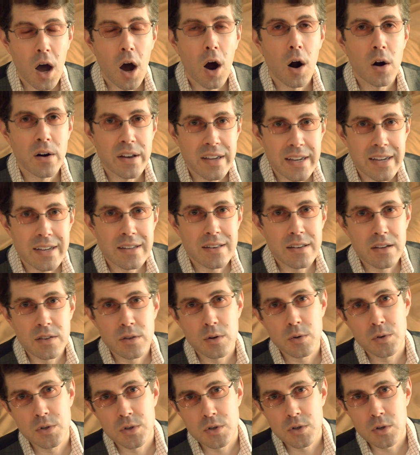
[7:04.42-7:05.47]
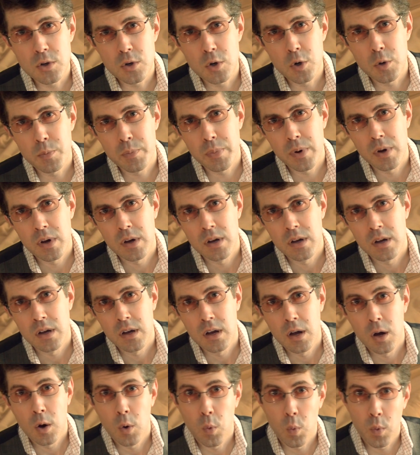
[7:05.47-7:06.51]
are eating their soup
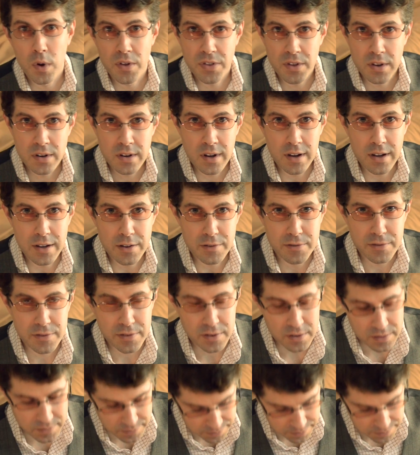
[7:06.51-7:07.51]
with a knife.